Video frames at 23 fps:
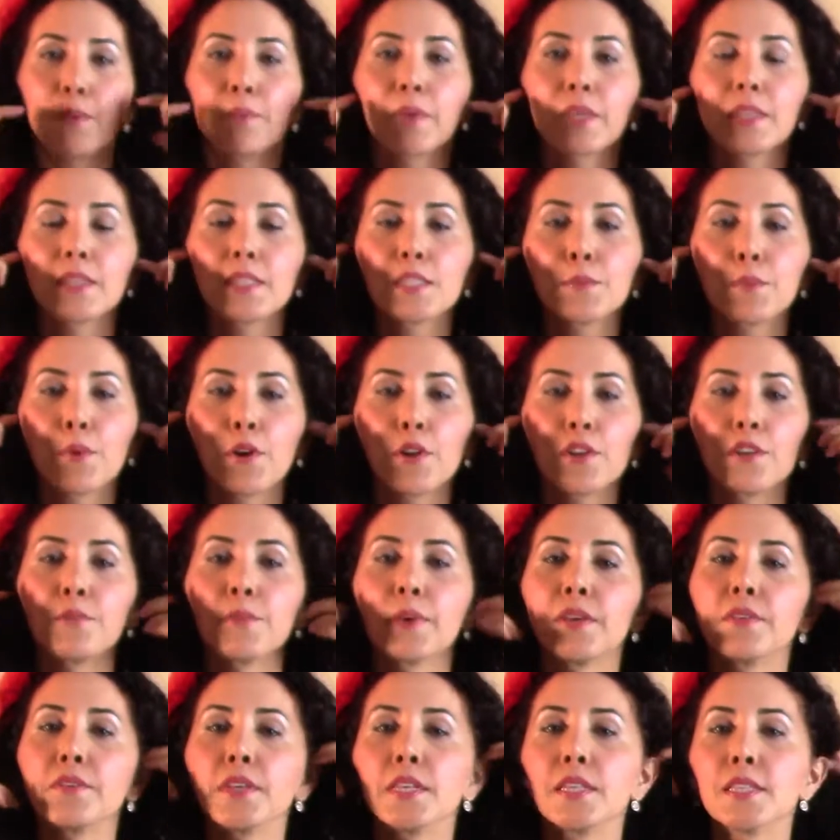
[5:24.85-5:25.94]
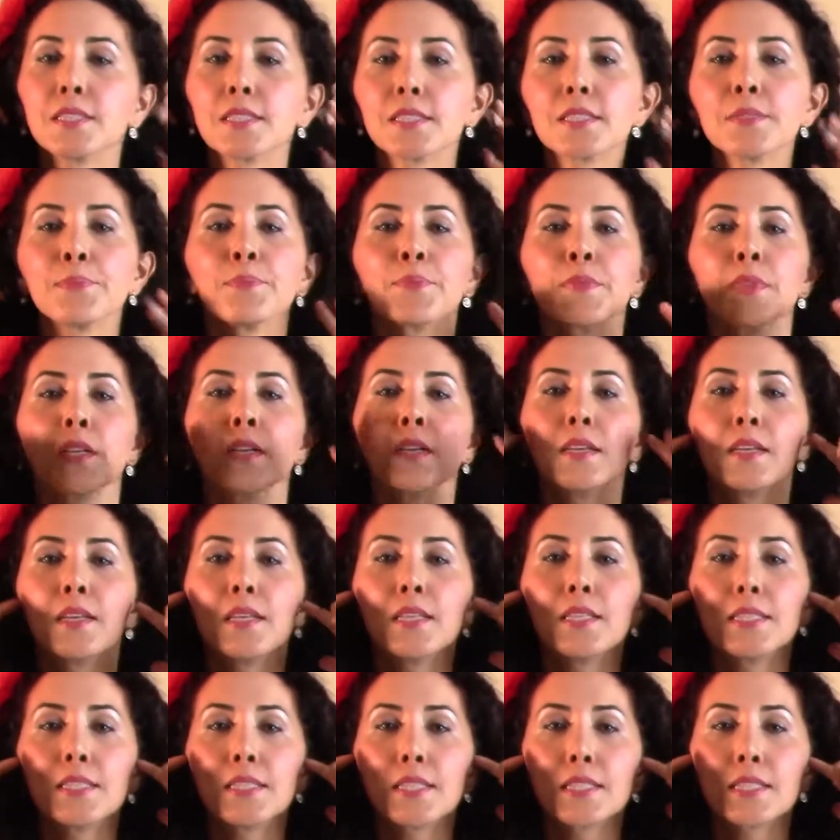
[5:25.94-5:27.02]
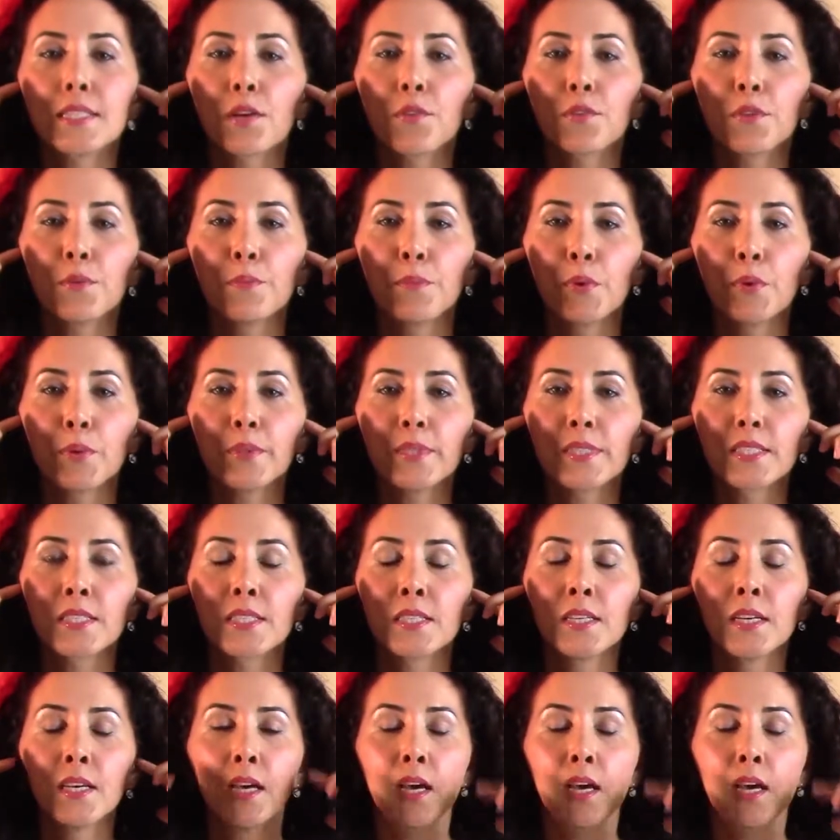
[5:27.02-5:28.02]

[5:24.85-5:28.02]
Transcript: Like this part of my face sticks out the most.